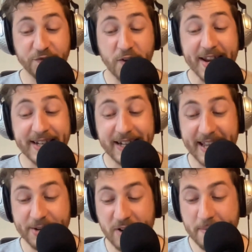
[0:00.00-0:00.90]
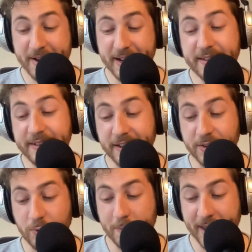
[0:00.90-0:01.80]
friendly reminiscences
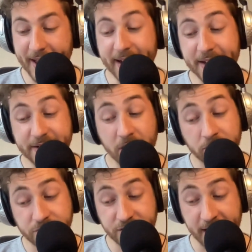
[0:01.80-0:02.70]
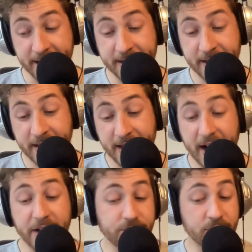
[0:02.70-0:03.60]
were being indulged in,
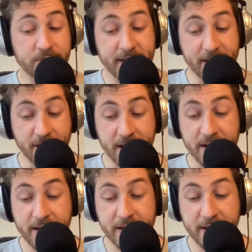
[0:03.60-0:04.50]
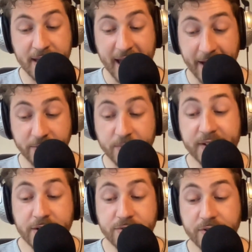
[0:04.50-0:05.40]
I drew nearer and was
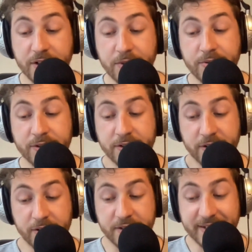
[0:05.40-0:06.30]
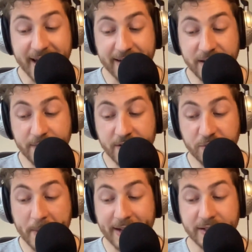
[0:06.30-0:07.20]
introduced to Detective
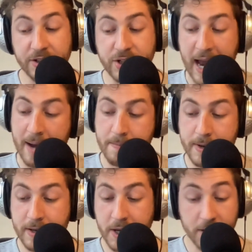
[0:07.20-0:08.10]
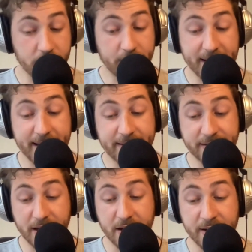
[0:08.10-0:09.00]
Inspector Japp, who in his
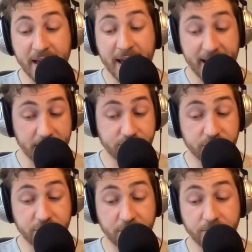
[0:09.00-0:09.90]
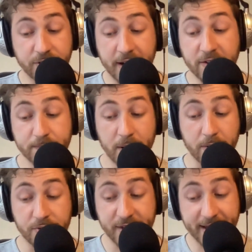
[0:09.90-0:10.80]
turn introduced us
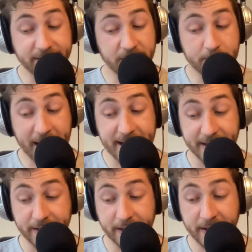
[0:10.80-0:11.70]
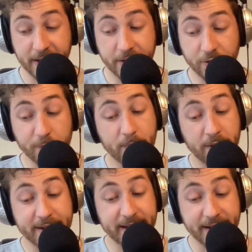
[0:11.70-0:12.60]
both to his companion,
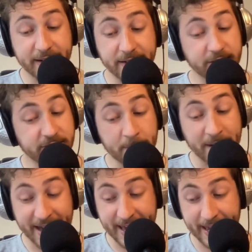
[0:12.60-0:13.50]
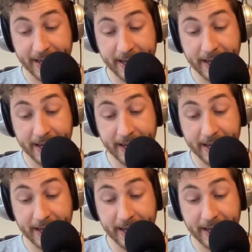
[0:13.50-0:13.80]
Superintendent Summerhay.